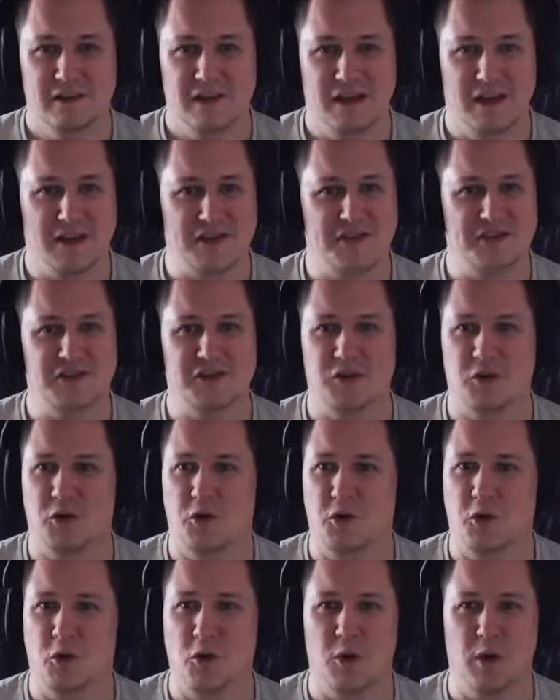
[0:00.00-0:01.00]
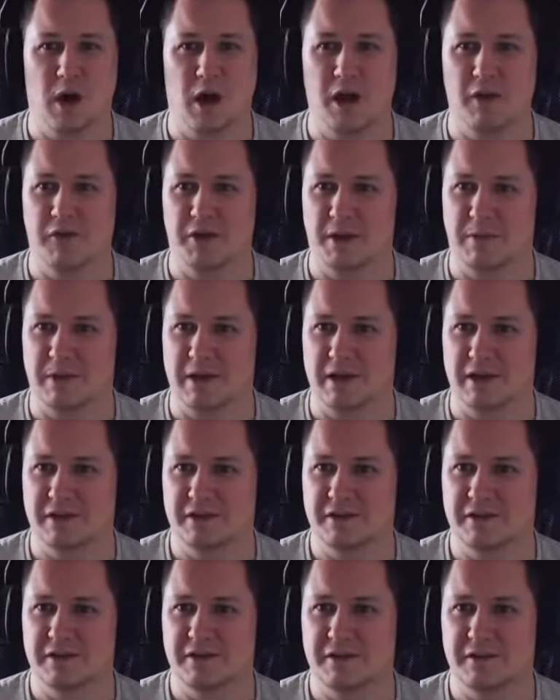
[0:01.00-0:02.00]
It's all over the
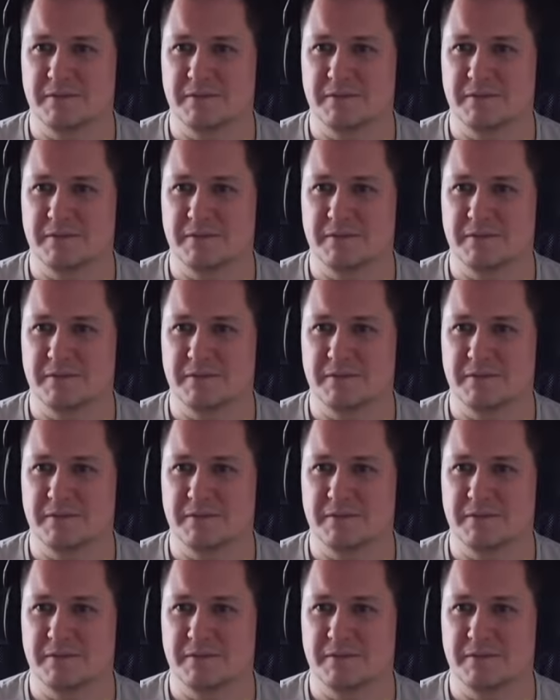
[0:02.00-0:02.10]
place.